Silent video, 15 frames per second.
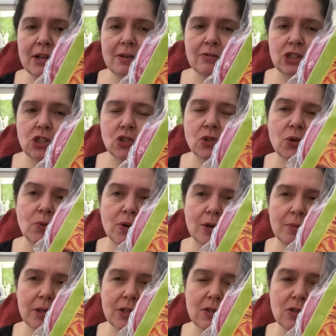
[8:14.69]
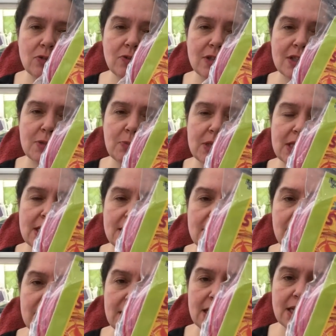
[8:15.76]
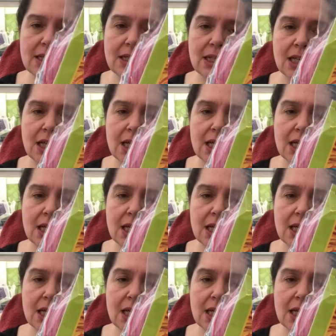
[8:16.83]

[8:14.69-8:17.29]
not sure what I'm gonna do with this, but something